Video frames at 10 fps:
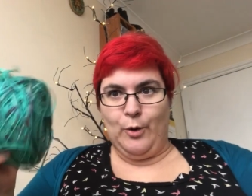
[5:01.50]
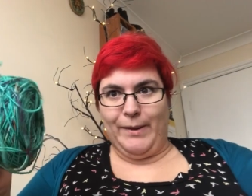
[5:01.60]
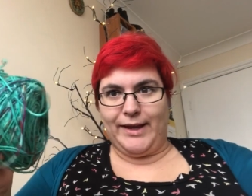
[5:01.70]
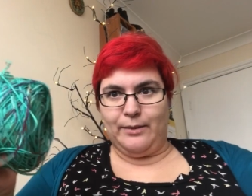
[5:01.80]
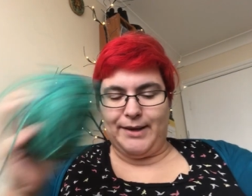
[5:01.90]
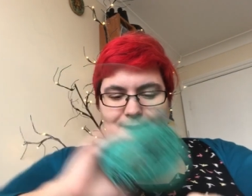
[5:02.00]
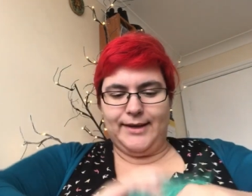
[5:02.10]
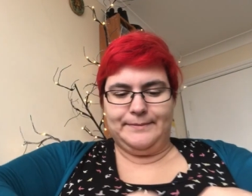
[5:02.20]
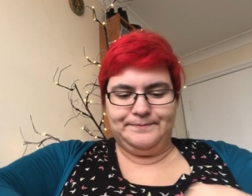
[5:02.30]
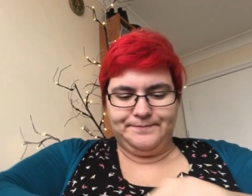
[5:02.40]
All back in the bag
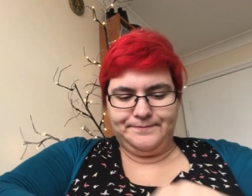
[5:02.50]
again.